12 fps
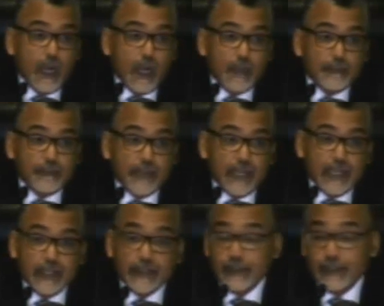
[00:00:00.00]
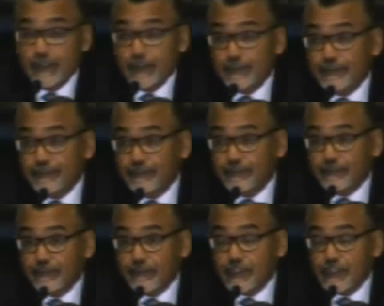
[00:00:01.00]
And
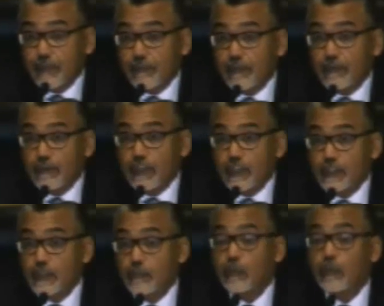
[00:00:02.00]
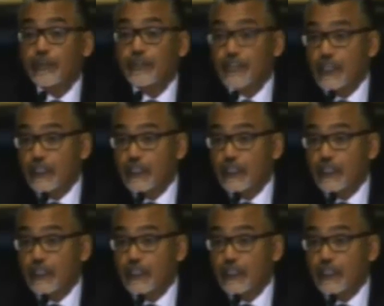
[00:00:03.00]
some of these employers,